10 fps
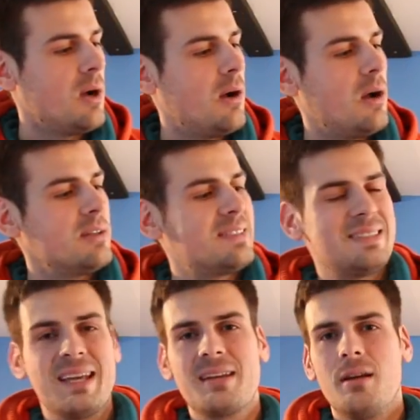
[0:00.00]
a
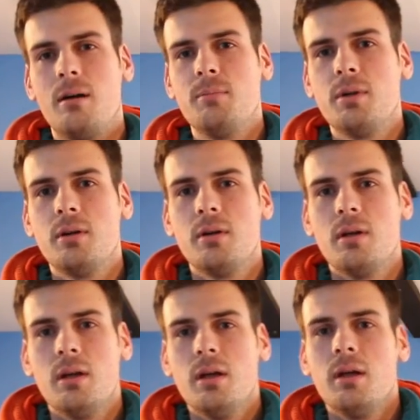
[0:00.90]
Signum
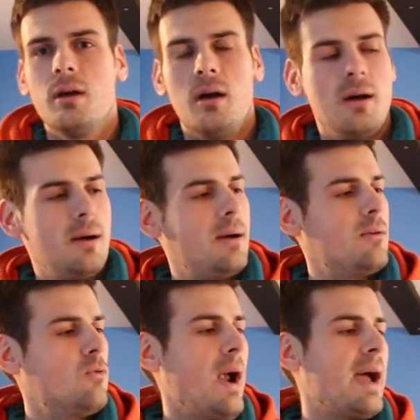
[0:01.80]

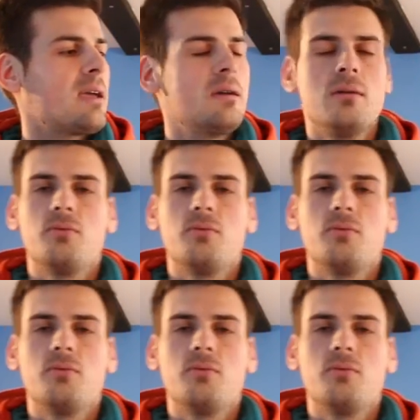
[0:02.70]
uh, rack